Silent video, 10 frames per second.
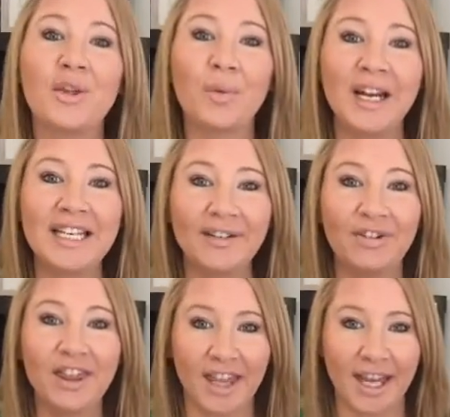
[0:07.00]
3
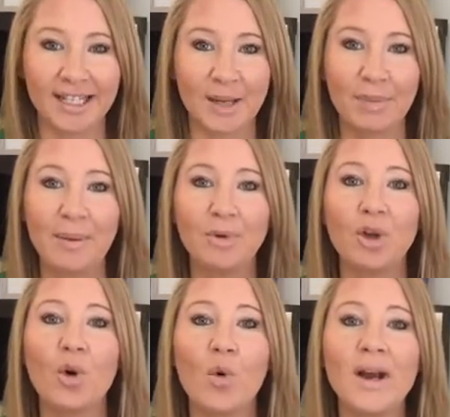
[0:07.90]
different things that people
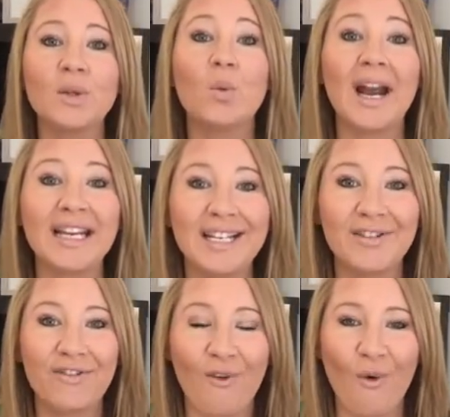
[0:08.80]
are always
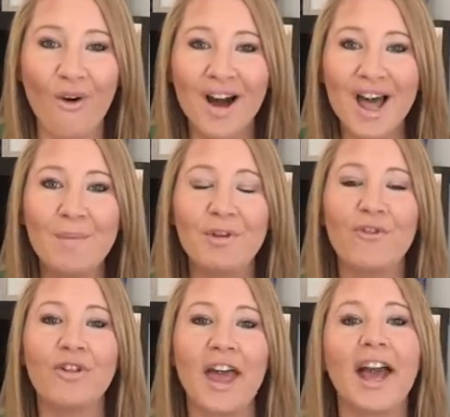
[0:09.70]
waiting for
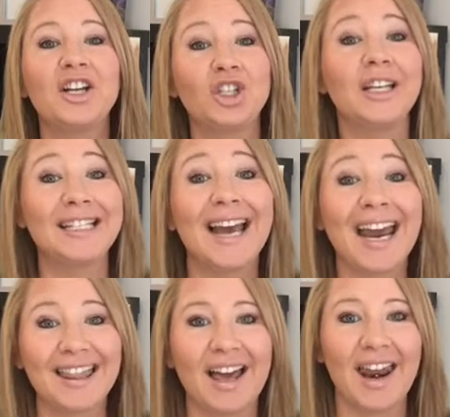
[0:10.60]
before they actually
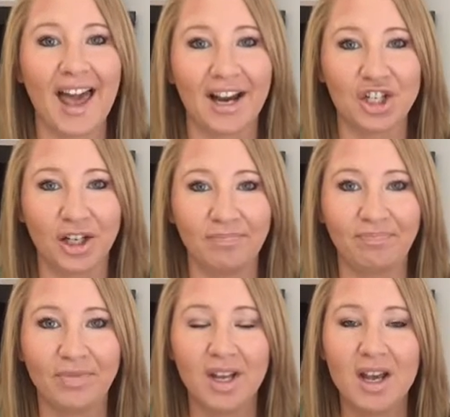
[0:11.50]
take that action.
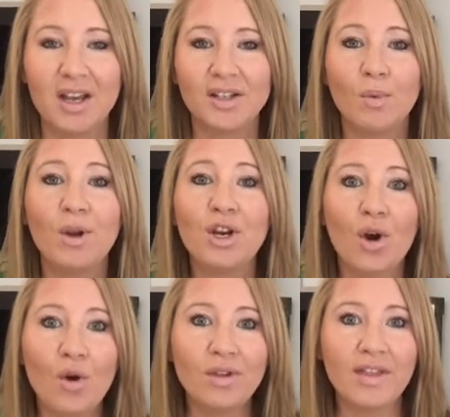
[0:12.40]
So we
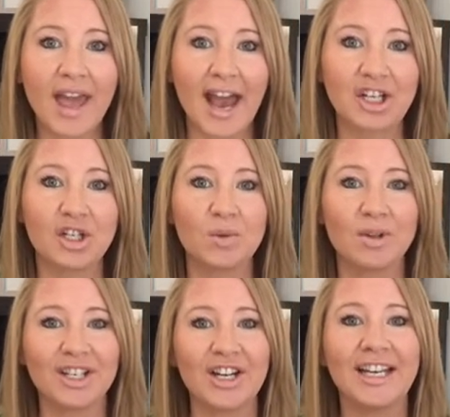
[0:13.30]
know that the action is
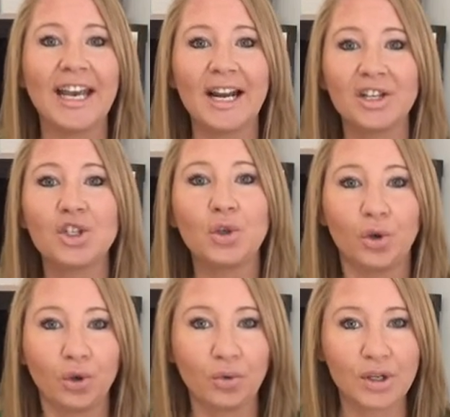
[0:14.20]
what's going to get us
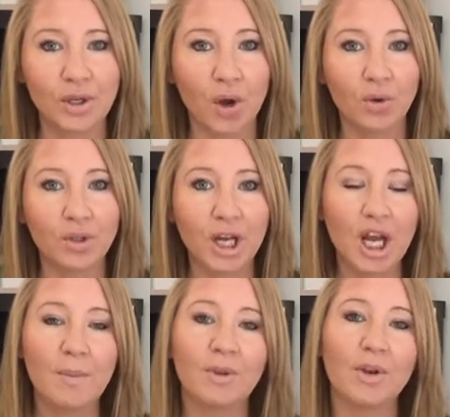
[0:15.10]
to the result.
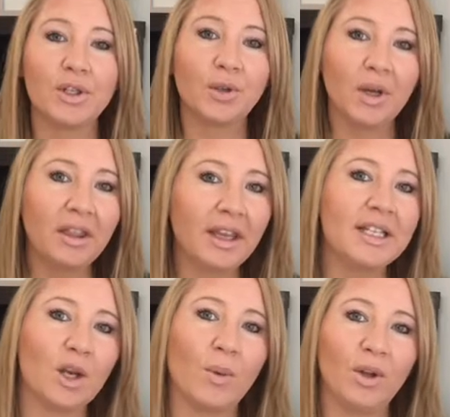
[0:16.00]
But those 3
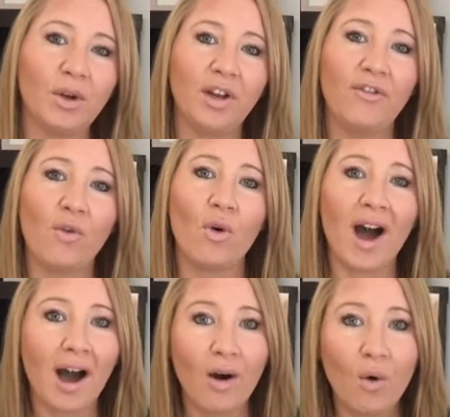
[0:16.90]
things that we're looking
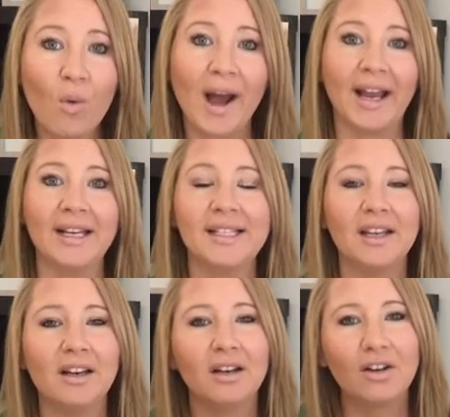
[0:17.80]
for are
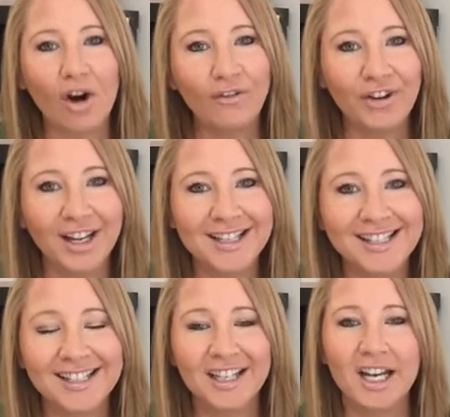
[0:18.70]
always
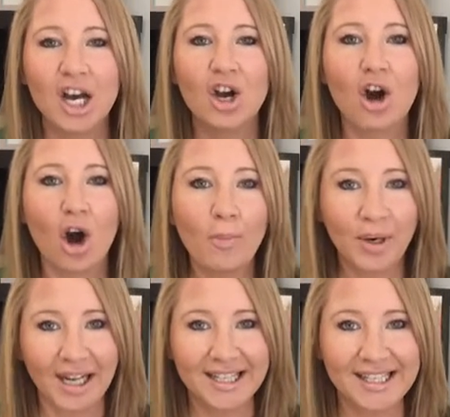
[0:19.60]
confidence,
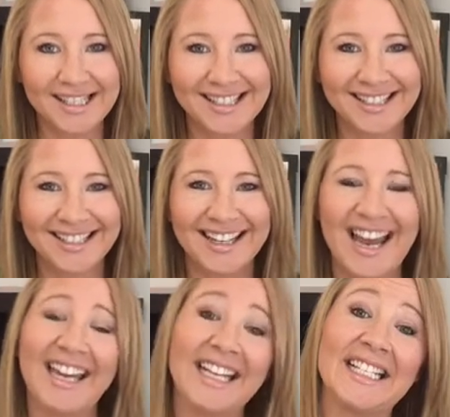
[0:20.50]
competence,
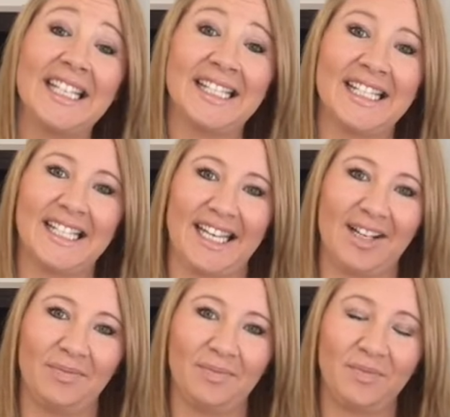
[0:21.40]
and consistency.